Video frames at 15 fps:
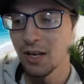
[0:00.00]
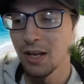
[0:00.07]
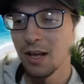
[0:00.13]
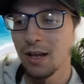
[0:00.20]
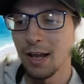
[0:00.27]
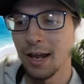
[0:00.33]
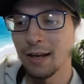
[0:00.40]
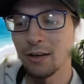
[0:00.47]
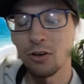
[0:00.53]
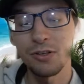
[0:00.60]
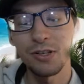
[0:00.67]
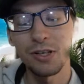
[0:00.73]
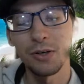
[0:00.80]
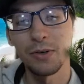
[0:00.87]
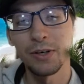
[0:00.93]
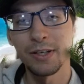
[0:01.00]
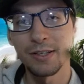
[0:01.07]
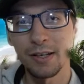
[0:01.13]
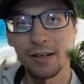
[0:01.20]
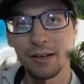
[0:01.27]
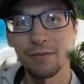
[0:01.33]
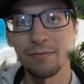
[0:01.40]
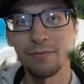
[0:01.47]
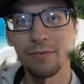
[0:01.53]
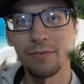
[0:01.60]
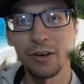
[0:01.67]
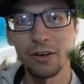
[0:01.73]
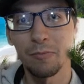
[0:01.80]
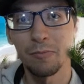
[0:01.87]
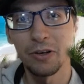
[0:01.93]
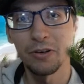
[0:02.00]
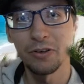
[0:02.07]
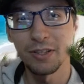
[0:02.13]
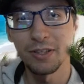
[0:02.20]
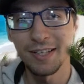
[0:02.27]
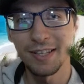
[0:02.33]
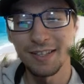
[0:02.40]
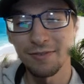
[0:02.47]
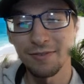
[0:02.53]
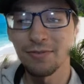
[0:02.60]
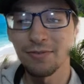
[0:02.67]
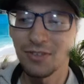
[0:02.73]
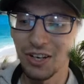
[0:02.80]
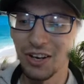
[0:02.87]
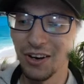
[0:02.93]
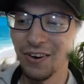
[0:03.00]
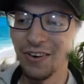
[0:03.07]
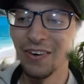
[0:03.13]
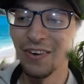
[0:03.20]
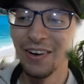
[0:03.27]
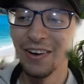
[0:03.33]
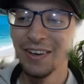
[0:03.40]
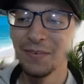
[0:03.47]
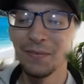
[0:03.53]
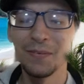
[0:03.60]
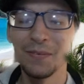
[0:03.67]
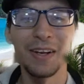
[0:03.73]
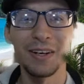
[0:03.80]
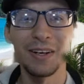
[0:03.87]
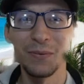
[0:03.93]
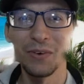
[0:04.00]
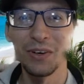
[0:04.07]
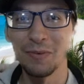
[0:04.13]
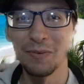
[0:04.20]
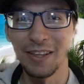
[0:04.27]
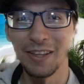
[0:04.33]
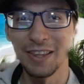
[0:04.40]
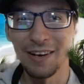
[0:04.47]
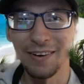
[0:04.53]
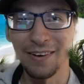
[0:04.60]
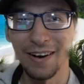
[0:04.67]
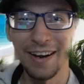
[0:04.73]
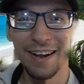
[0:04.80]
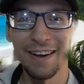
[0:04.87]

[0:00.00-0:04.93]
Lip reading: and also it's very computer intensive, so I'm not going to worry about that right now.